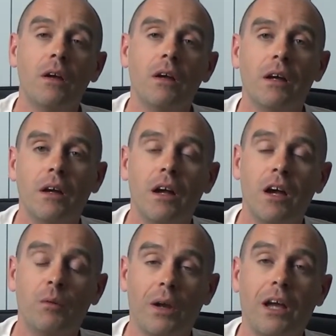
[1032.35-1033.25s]

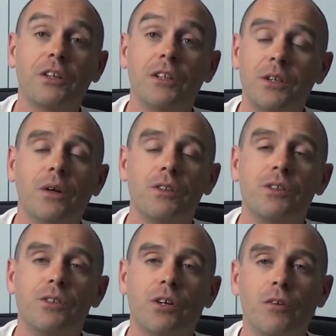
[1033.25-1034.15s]
and we'll actually do a
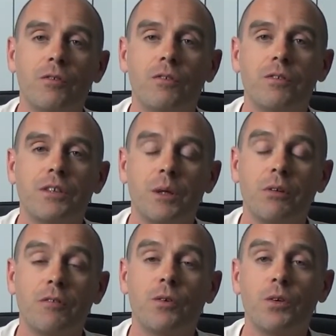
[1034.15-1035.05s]
tutorial
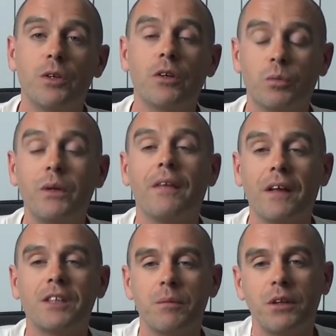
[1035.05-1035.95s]
separately for you, because
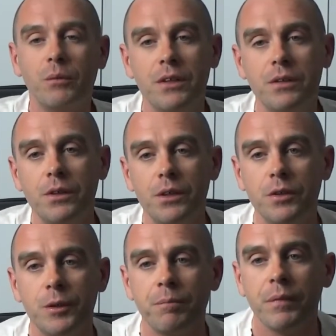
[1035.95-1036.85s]
that's something we do
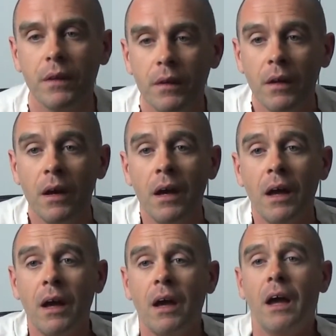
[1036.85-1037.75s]
use.
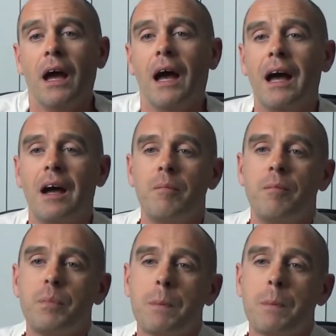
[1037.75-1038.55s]
And